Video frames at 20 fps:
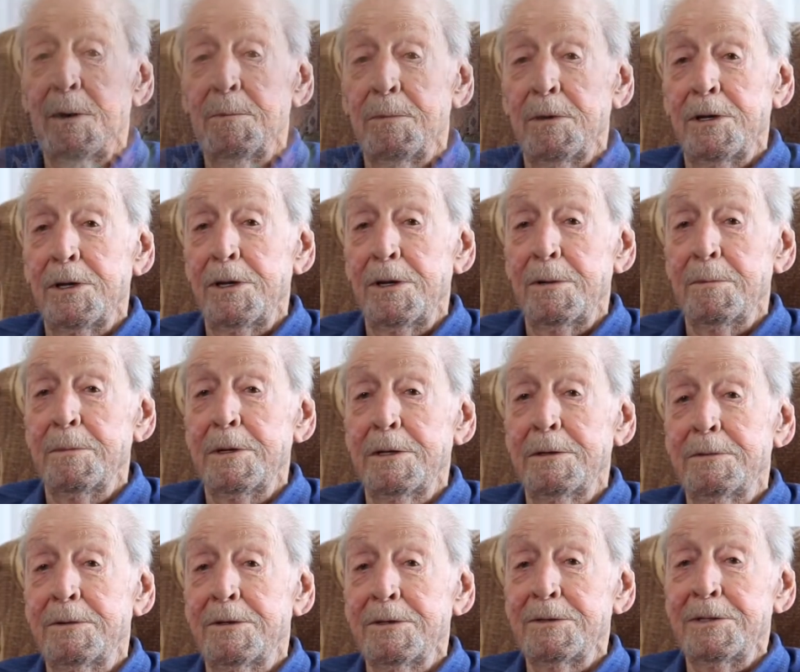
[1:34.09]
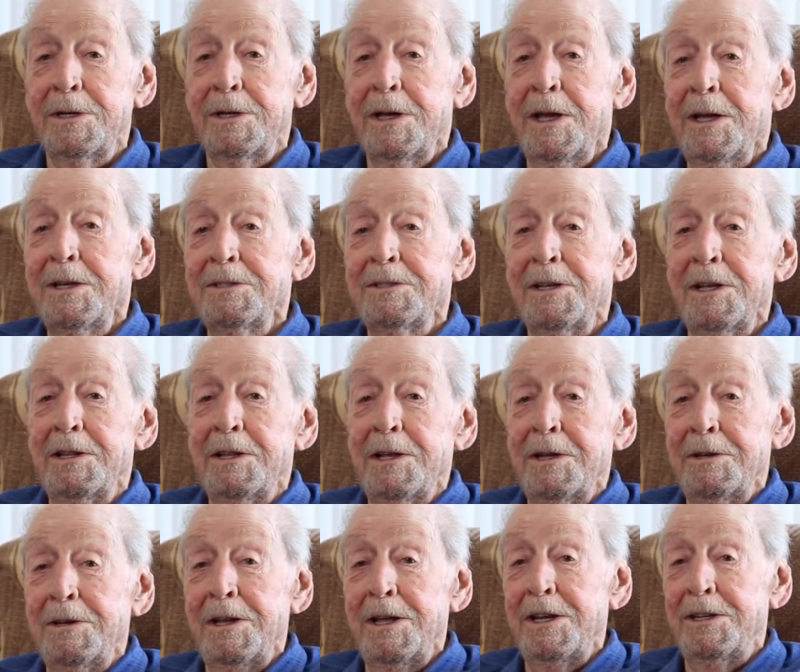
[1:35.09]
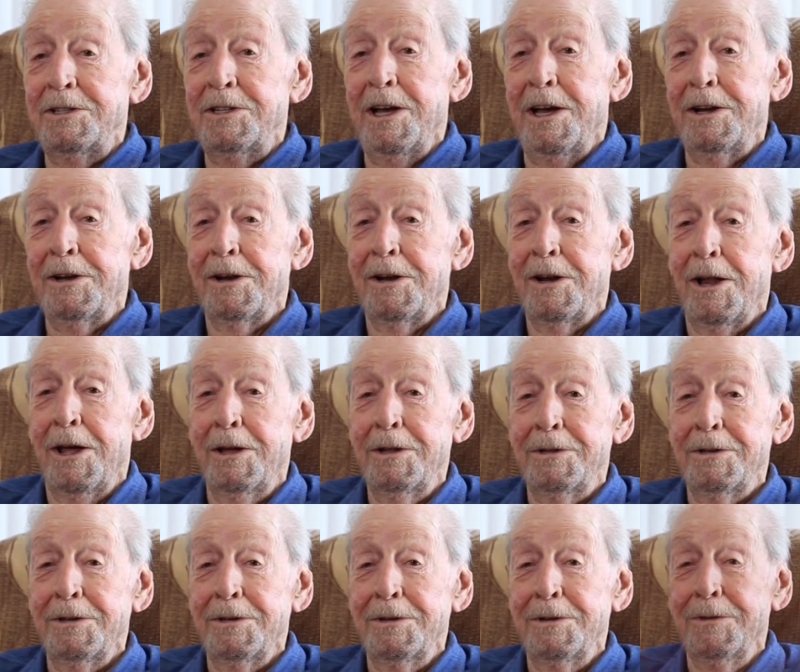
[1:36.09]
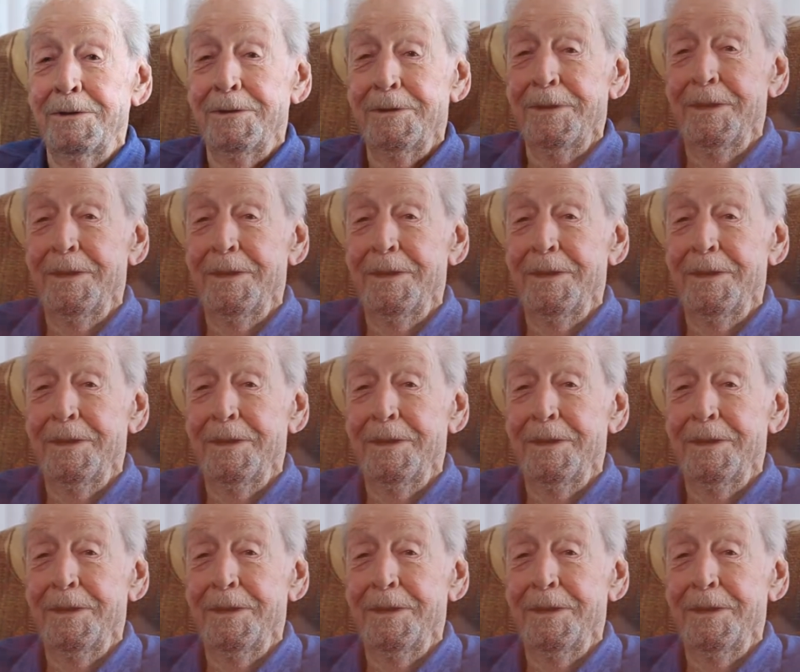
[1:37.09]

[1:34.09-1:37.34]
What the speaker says: up a little bit because they sit there and they chat a lot, you know.